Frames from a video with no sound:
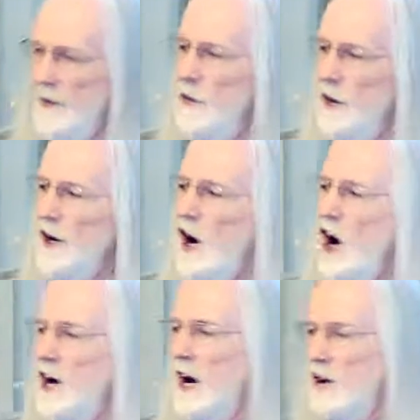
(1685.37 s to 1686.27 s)
what
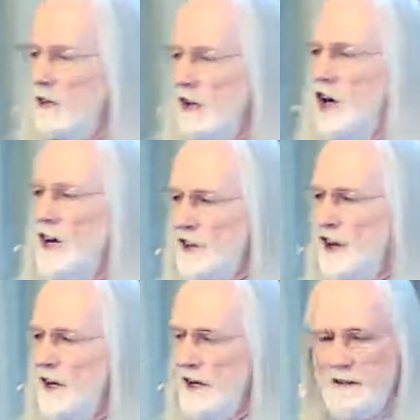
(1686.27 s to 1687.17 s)
are our
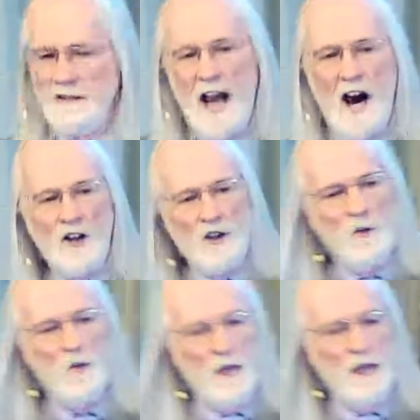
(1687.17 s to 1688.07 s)
alternatives? How do
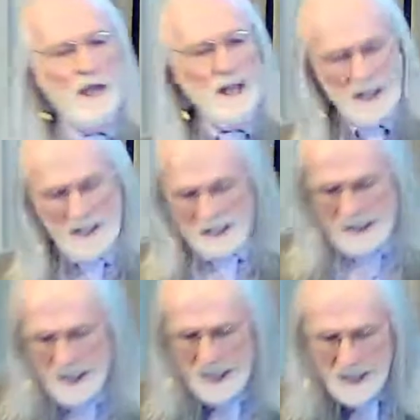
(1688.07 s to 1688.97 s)
we
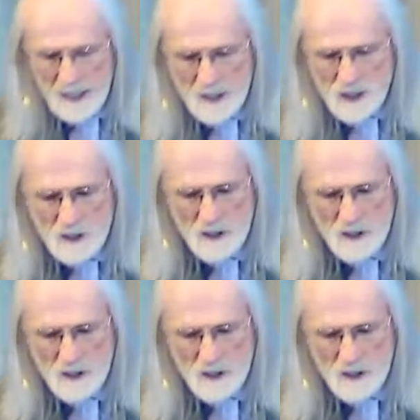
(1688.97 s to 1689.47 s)
engage